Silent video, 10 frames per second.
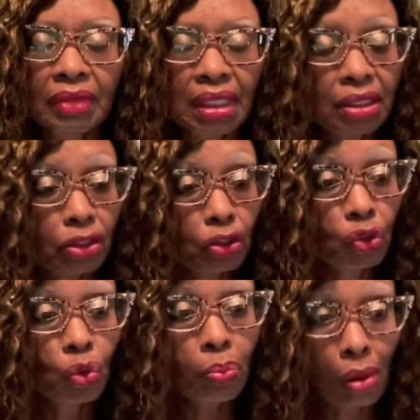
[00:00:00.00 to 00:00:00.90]
Is it a
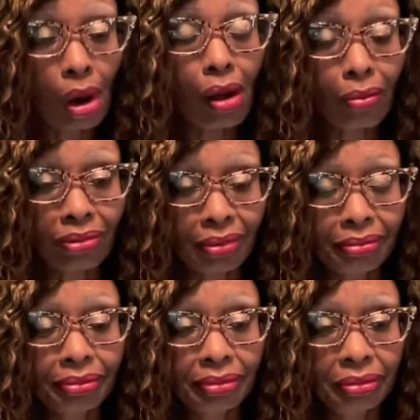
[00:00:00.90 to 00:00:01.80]
new
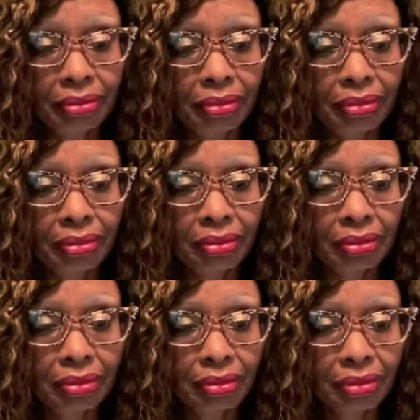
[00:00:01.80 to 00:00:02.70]
problem?
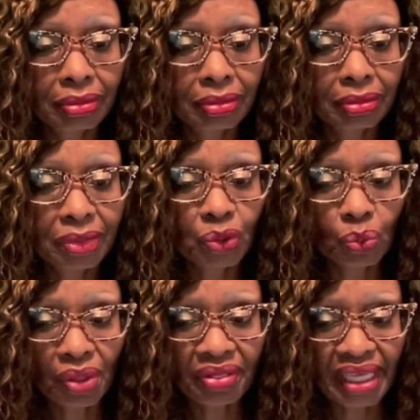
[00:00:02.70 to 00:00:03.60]
Is
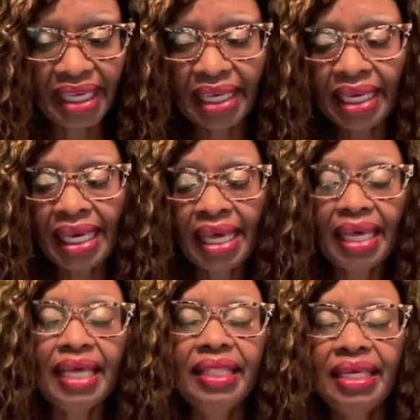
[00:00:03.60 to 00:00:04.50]
one thing.
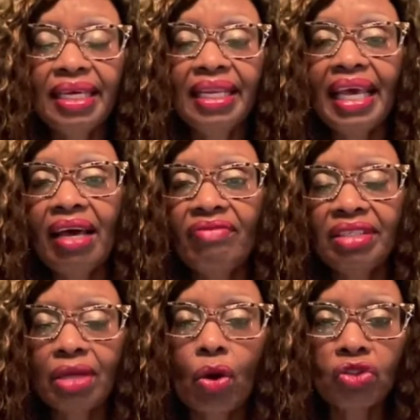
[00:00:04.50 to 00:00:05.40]
And then have I
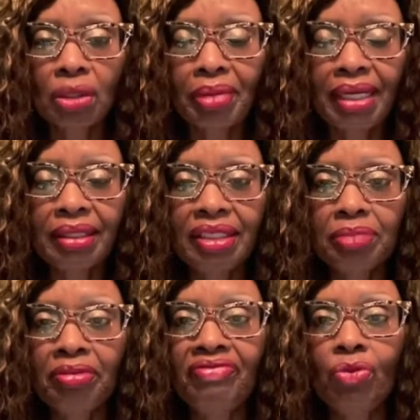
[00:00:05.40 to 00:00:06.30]
talked about this
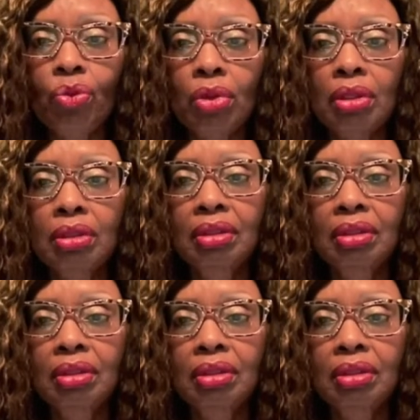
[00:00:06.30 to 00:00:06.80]
before?